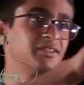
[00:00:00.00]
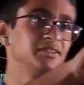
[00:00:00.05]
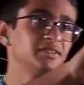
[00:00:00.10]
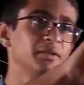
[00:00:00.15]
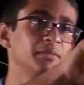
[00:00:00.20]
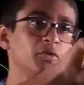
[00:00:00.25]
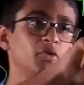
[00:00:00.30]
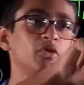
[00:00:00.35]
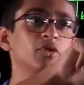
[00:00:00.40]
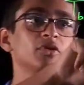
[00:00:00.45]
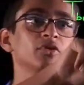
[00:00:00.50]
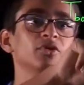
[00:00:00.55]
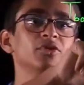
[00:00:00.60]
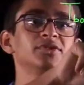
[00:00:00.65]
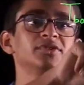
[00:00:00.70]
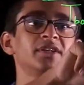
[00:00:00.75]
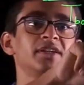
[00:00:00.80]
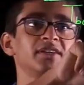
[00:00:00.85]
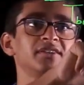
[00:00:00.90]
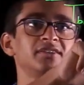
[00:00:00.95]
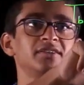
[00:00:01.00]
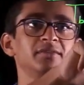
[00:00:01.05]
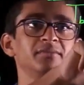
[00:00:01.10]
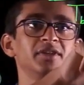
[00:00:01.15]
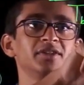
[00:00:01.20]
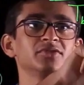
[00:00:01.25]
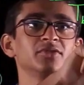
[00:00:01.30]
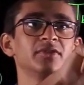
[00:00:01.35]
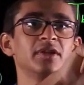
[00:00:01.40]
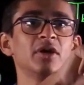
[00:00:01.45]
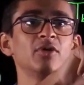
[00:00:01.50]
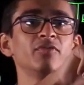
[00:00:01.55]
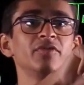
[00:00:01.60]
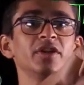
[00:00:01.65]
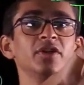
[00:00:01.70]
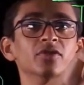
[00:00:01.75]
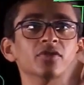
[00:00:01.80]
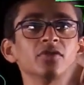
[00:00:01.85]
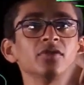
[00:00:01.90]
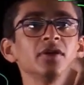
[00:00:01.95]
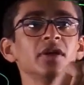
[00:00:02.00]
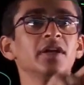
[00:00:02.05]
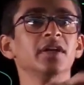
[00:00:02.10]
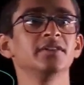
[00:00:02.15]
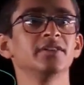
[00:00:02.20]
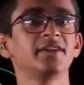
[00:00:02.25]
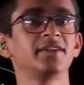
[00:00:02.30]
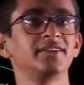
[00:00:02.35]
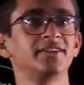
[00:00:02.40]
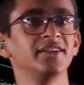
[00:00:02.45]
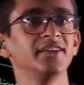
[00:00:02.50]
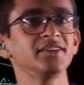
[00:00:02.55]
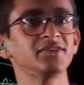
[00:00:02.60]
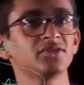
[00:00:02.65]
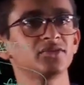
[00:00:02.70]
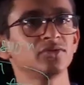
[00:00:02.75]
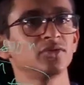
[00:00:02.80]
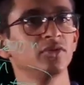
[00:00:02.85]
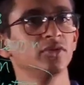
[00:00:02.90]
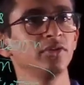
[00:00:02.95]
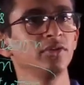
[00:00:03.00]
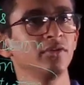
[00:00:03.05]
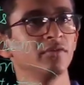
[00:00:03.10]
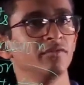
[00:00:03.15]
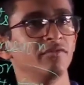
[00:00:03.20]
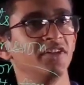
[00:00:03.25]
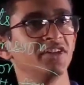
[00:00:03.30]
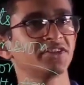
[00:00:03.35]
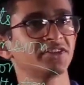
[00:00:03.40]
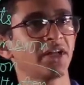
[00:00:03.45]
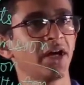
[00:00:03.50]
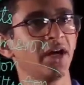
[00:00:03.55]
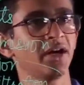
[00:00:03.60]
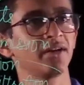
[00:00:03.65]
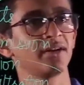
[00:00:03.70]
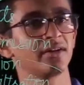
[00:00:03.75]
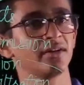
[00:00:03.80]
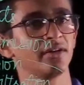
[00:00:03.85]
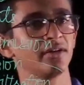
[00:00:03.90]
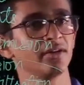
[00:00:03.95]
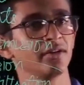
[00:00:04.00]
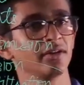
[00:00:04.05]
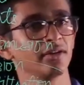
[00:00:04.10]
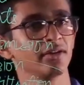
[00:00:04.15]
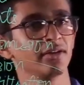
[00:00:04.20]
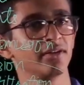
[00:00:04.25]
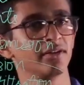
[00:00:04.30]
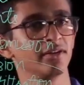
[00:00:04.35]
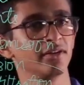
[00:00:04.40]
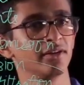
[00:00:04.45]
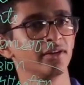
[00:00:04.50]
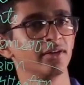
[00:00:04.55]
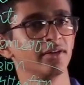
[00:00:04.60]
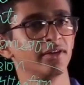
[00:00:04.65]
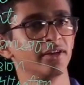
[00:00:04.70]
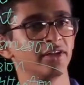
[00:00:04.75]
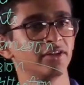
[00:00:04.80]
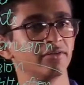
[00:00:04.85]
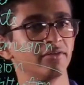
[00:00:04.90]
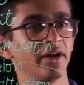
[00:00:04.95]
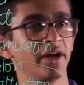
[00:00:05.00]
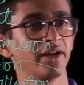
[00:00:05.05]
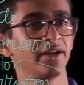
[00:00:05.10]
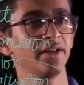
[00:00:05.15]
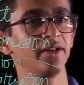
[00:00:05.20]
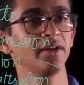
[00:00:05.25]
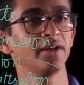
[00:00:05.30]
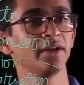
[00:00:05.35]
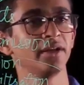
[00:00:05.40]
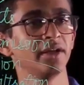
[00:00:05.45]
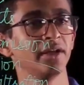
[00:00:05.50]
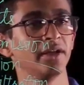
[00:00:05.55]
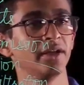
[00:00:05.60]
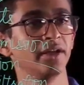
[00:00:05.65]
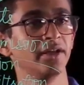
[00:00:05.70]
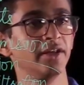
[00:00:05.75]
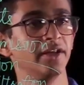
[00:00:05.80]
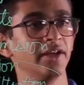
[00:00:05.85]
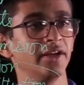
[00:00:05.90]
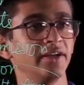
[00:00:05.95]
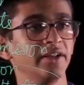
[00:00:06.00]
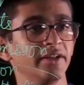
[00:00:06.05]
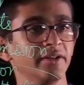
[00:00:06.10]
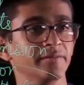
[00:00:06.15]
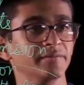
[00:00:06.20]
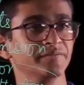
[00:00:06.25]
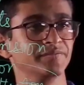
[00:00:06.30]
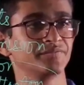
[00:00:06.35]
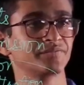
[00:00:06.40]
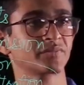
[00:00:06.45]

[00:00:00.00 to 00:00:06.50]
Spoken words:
is a more closer estimate. So now we know that this zone will start requiring heating.